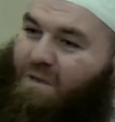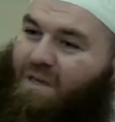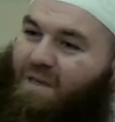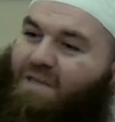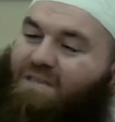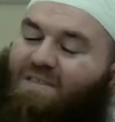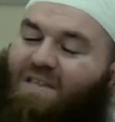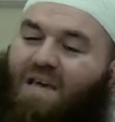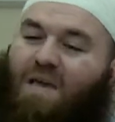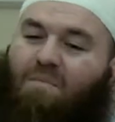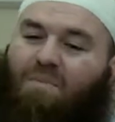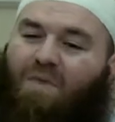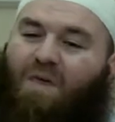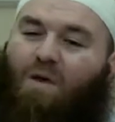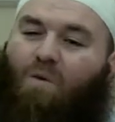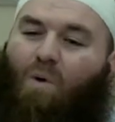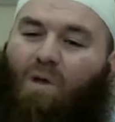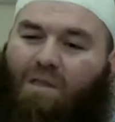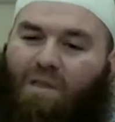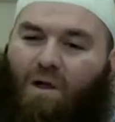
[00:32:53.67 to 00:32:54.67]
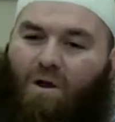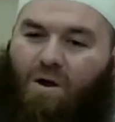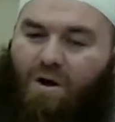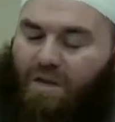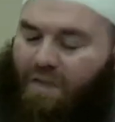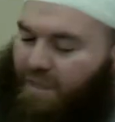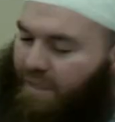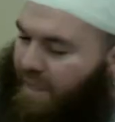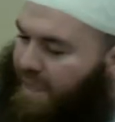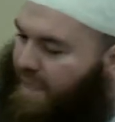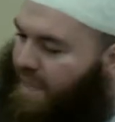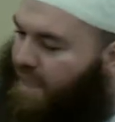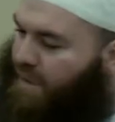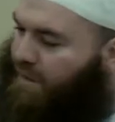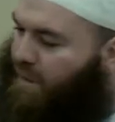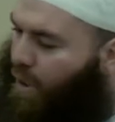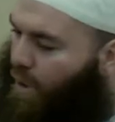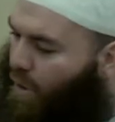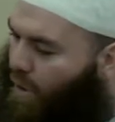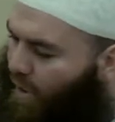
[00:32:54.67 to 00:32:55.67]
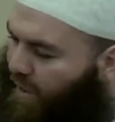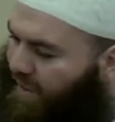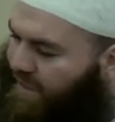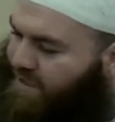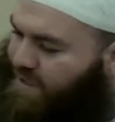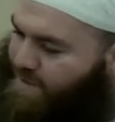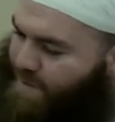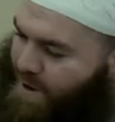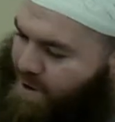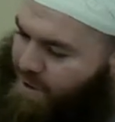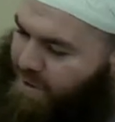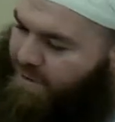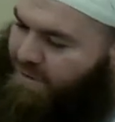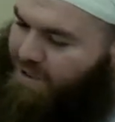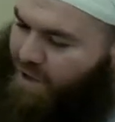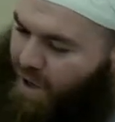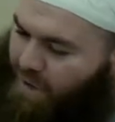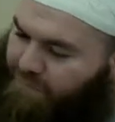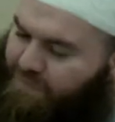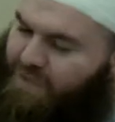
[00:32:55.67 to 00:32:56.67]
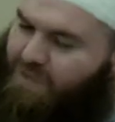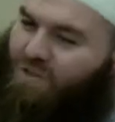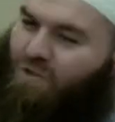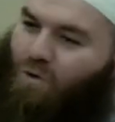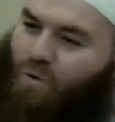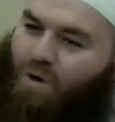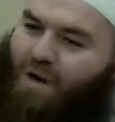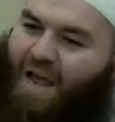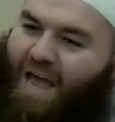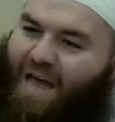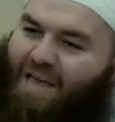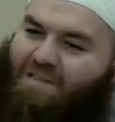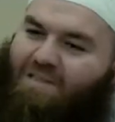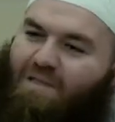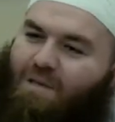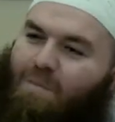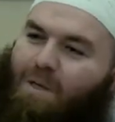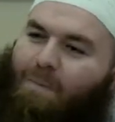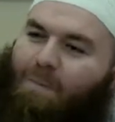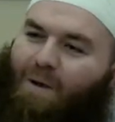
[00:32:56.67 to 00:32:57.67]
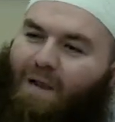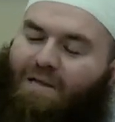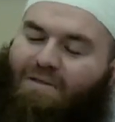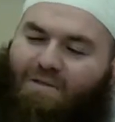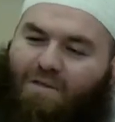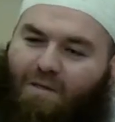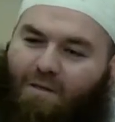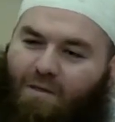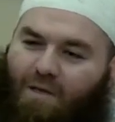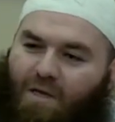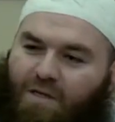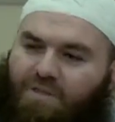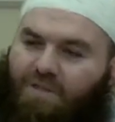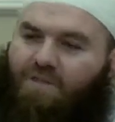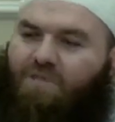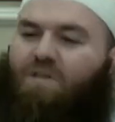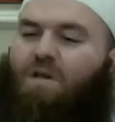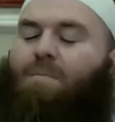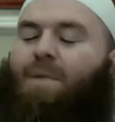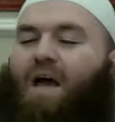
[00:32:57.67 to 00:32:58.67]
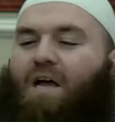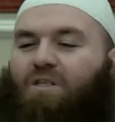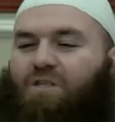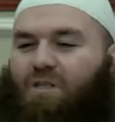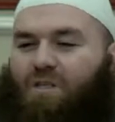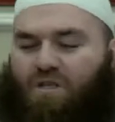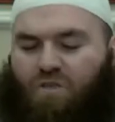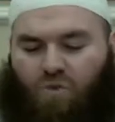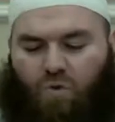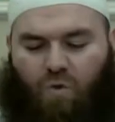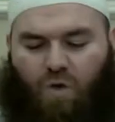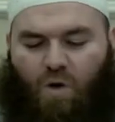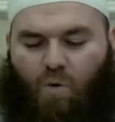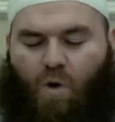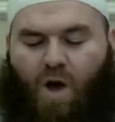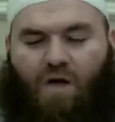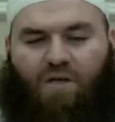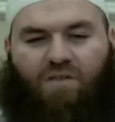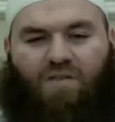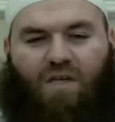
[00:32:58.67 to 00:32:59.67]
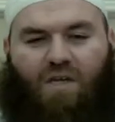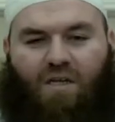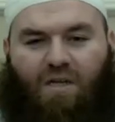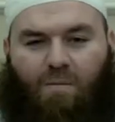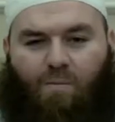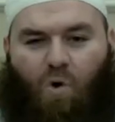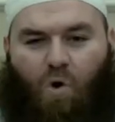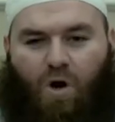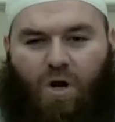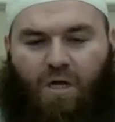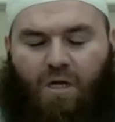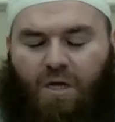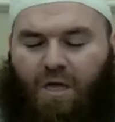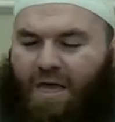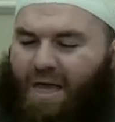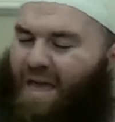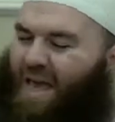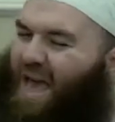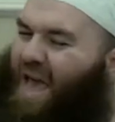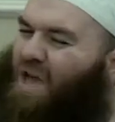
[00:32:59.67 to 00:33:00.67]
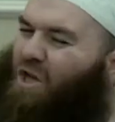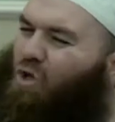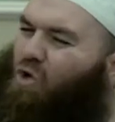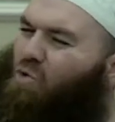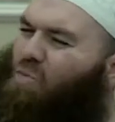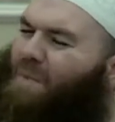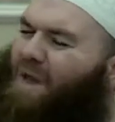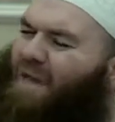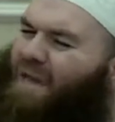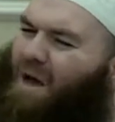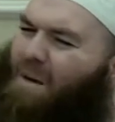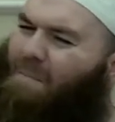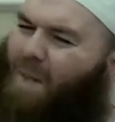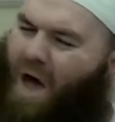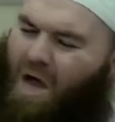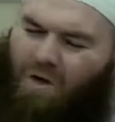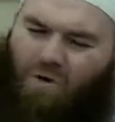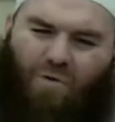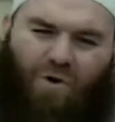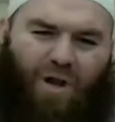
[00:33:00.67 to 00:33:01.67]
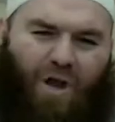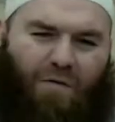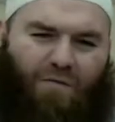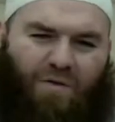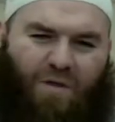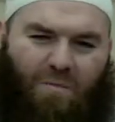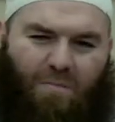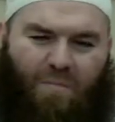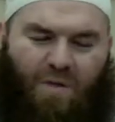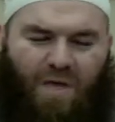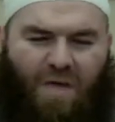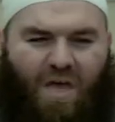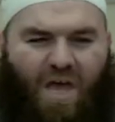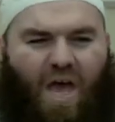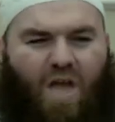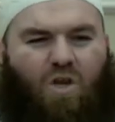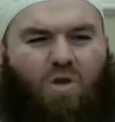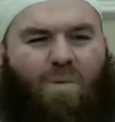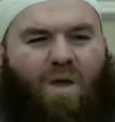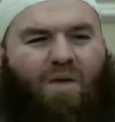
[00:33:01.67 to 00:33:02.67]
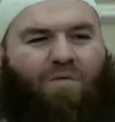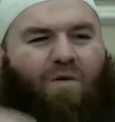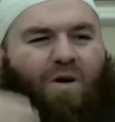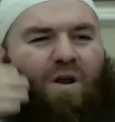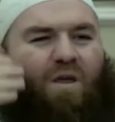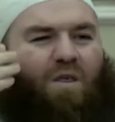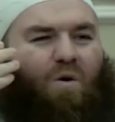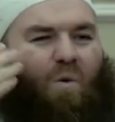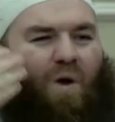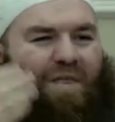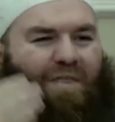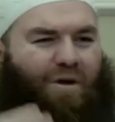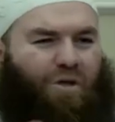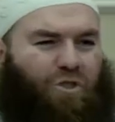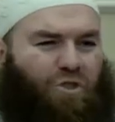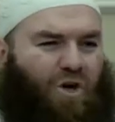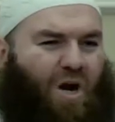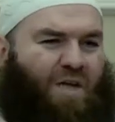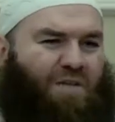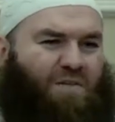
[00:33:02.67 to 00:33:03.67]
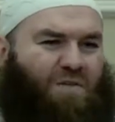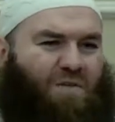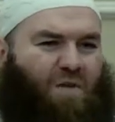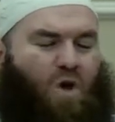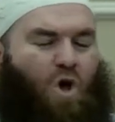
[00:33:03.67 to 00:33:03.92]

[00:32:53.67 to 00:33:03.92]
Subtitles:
Same thing with learning. The whole experience of the student has to be pleasant. Just imagine the student walks in the morning and you make a mockery of them, and you make fun of the way they're dressed,